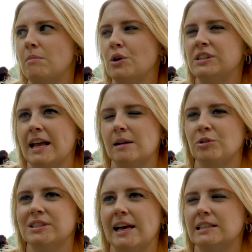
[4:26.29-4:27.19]
Most
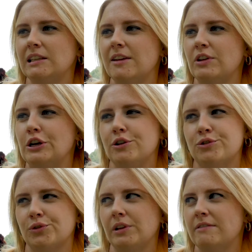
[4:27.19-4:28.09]
animals like to live in a
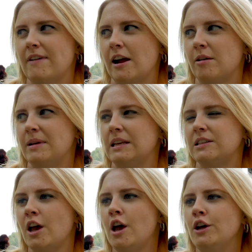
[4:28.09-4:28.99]
neutral
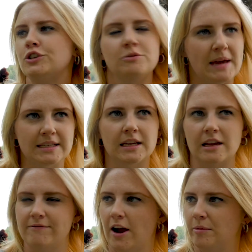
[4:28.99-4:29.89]
environment to basic
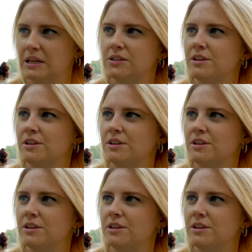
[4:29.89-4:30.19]
environment.